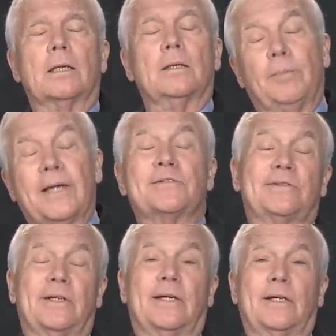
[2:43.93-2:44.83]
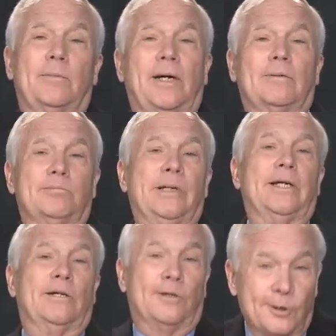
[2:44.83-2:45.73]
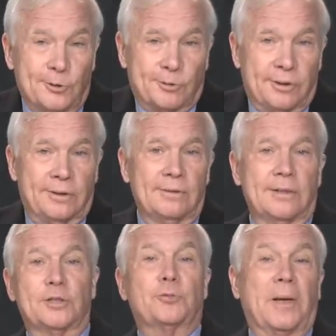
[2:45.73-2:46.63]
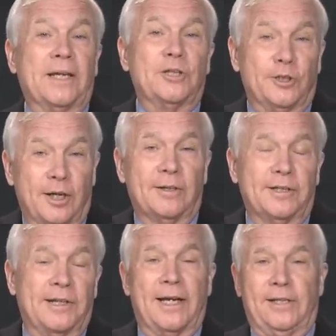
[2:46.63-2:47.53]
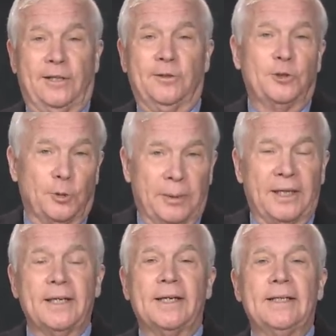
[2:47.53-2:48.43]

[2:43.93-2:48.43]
The best thing about being a Lutheran, explained a young Canadian to me,